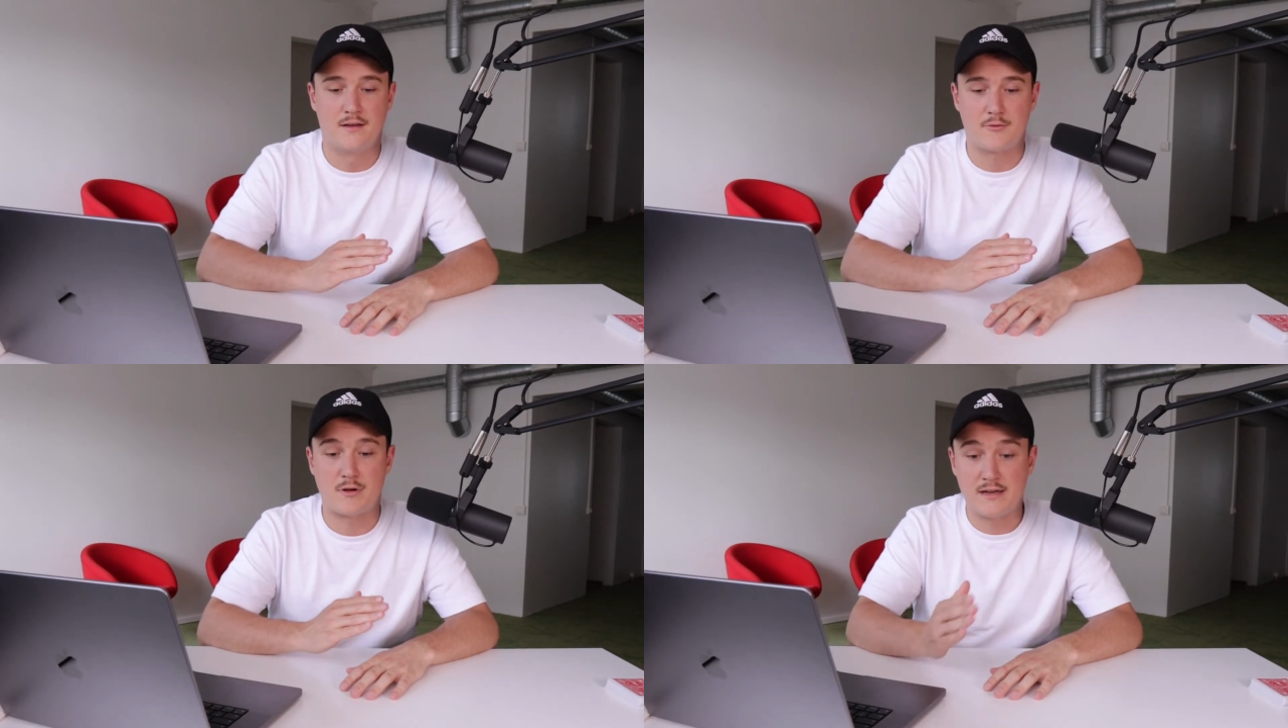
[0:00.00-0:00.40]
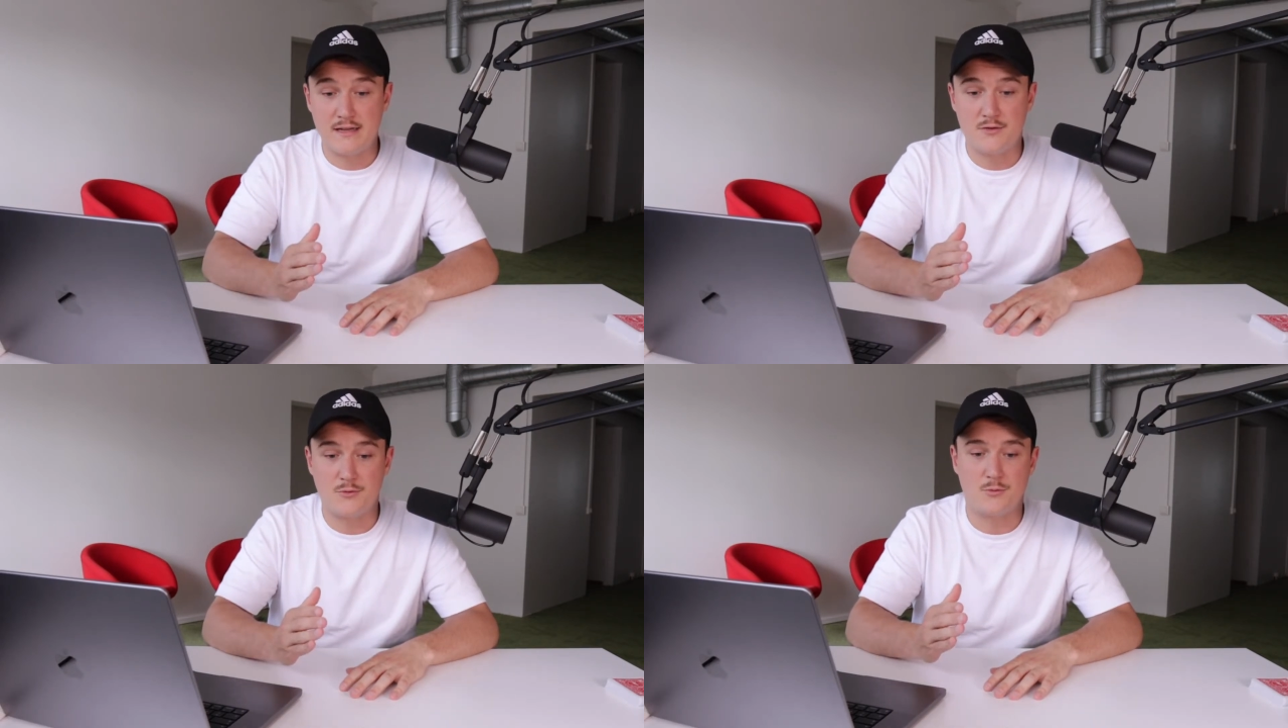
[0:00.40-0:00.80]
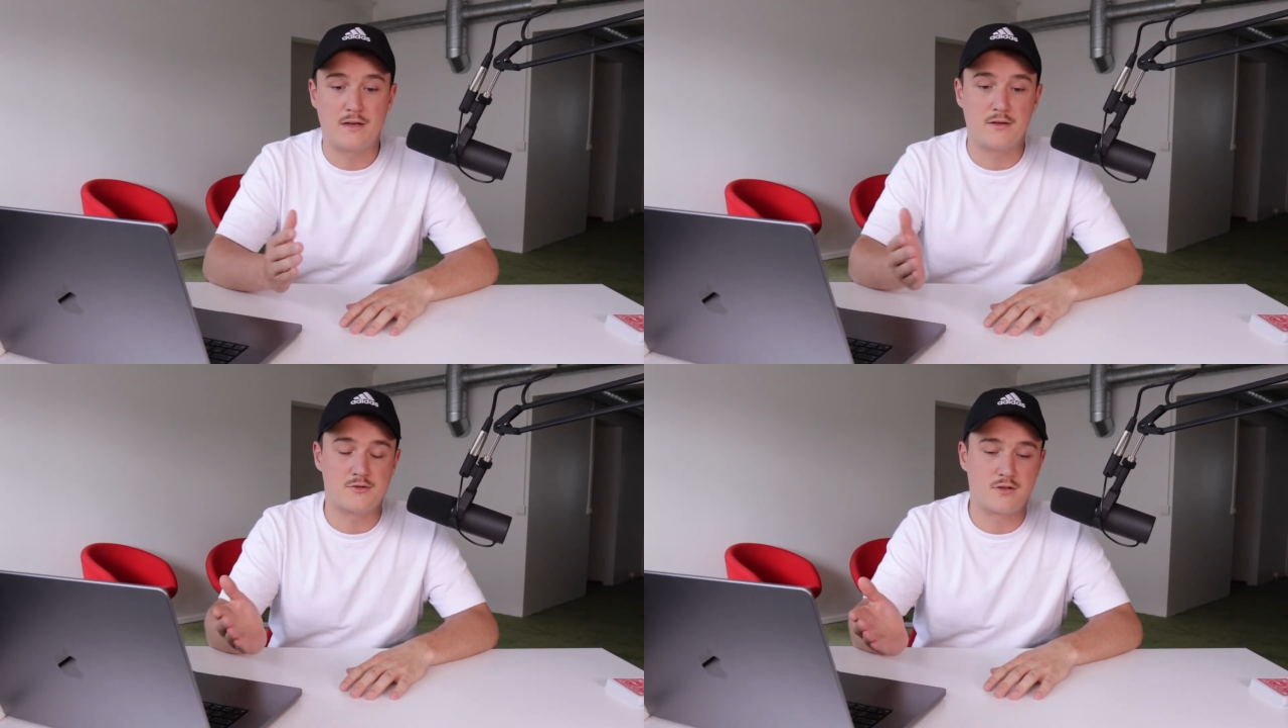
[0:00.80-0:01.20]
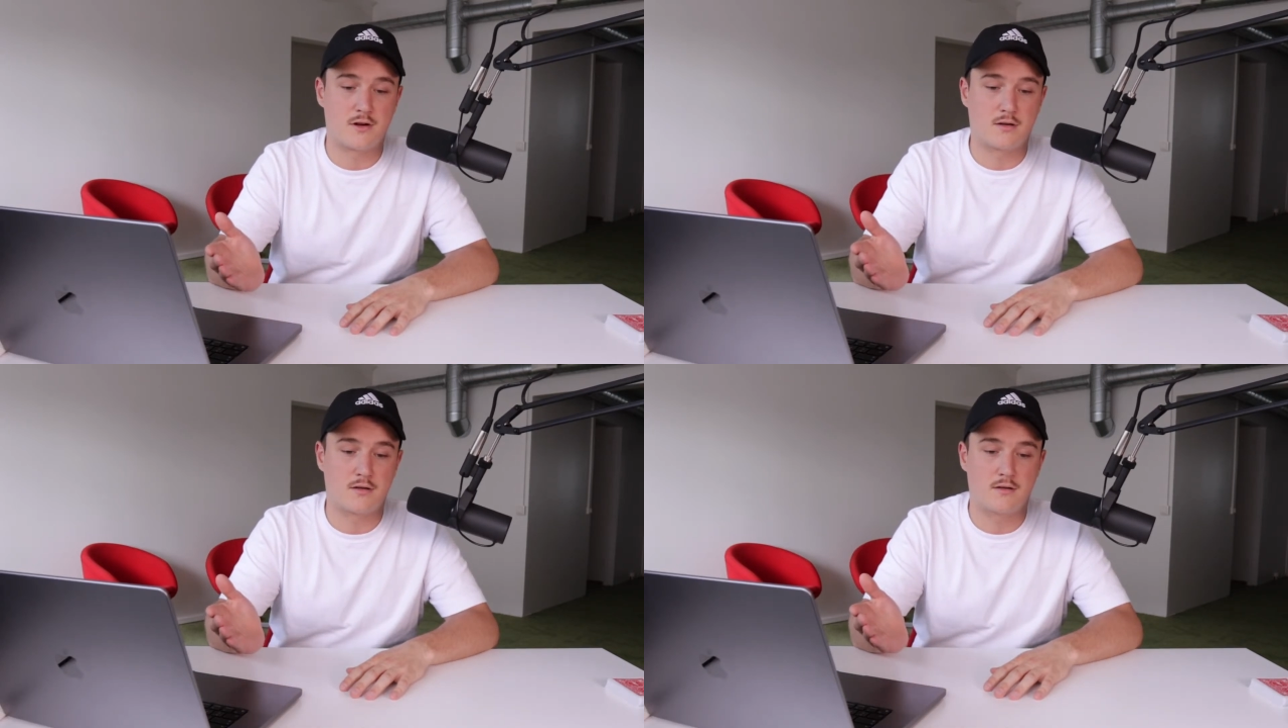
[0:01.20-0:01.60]
run into when you
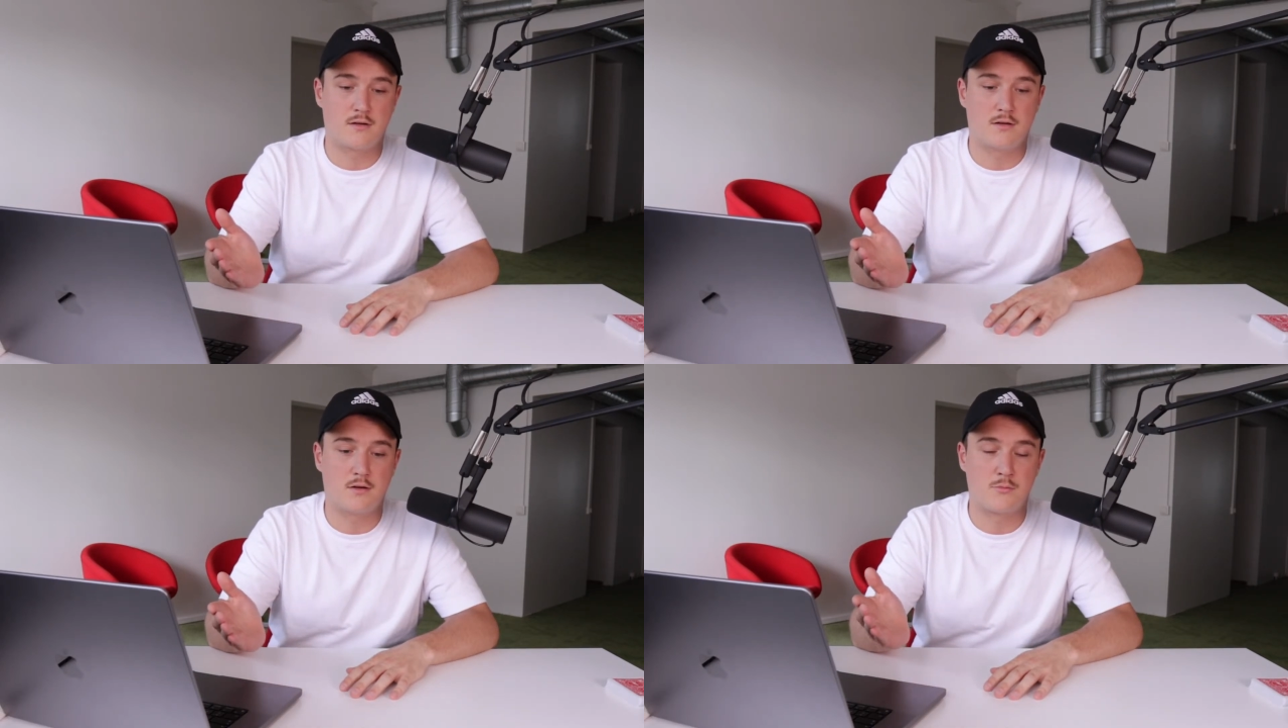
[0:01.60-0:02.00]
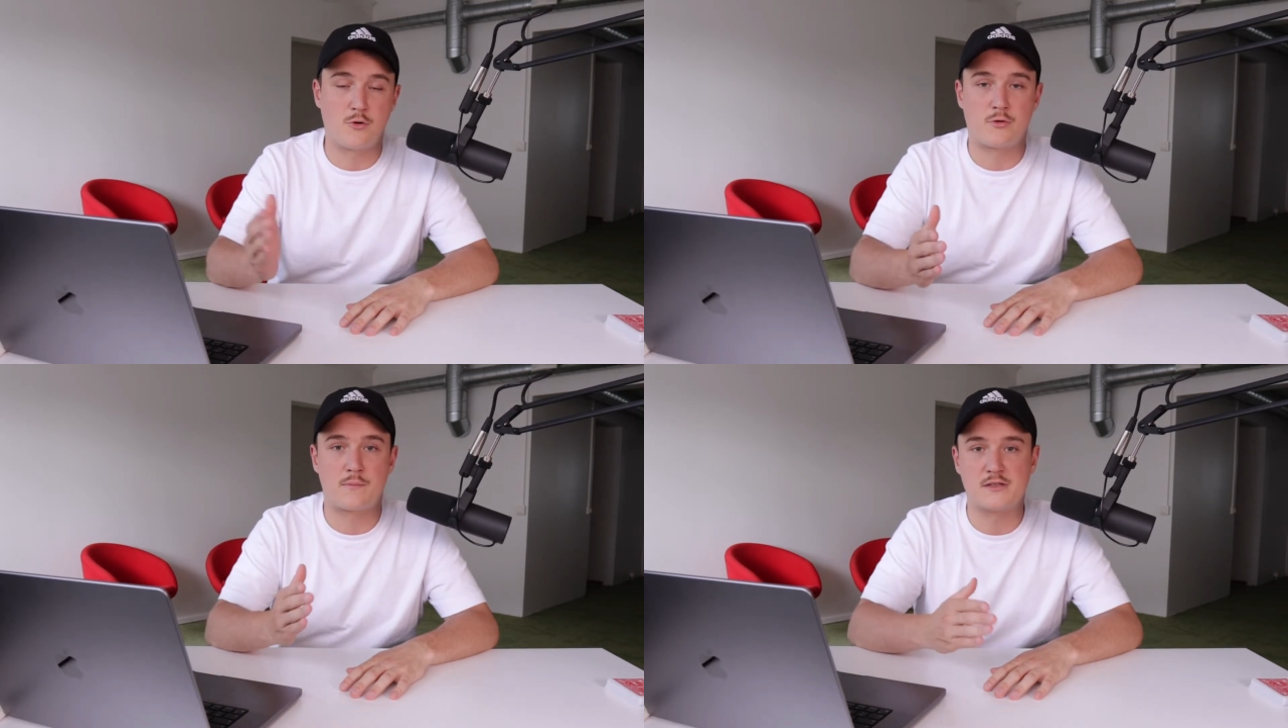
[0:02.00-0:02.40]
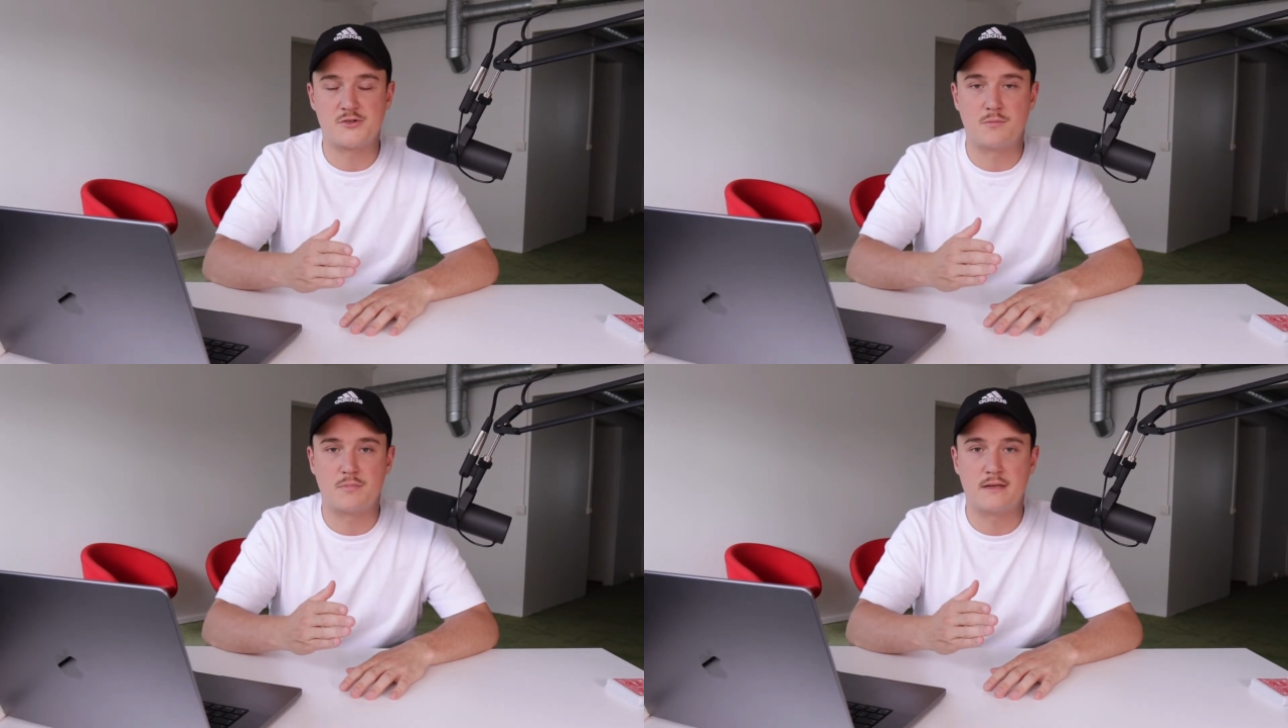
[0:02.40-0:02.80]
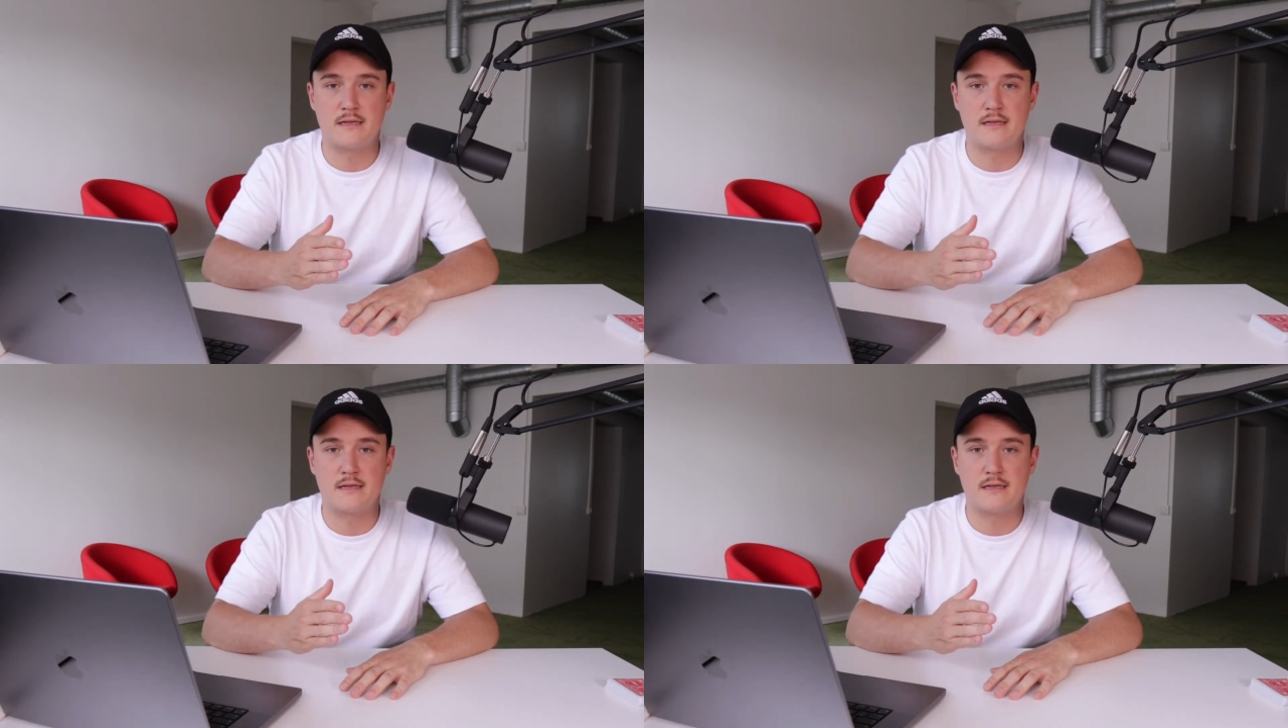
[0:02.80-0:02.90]
start a programming job